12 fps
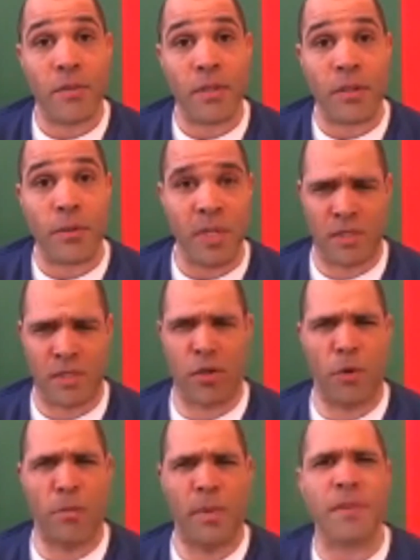You you
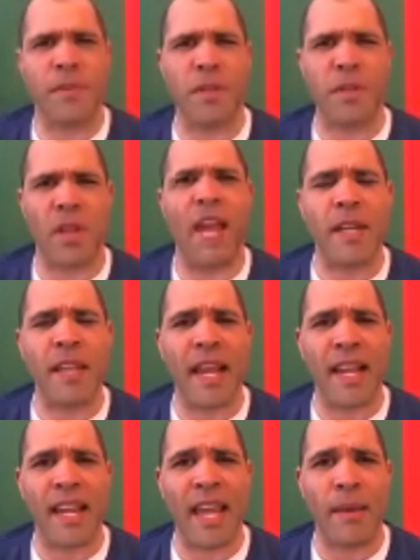put so much of your
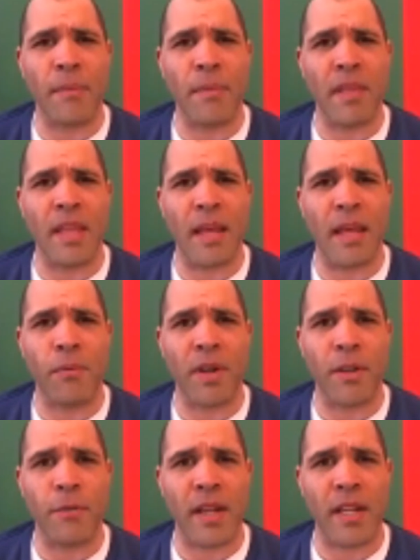life into that game, and
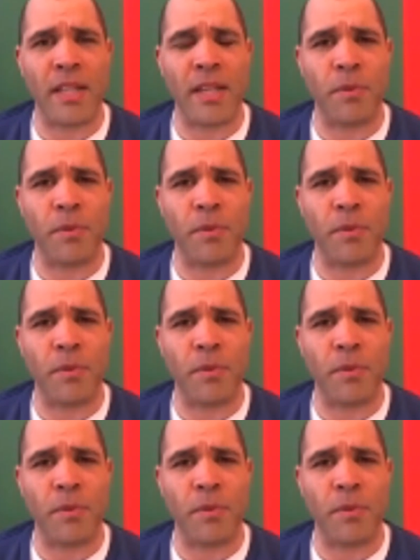then when you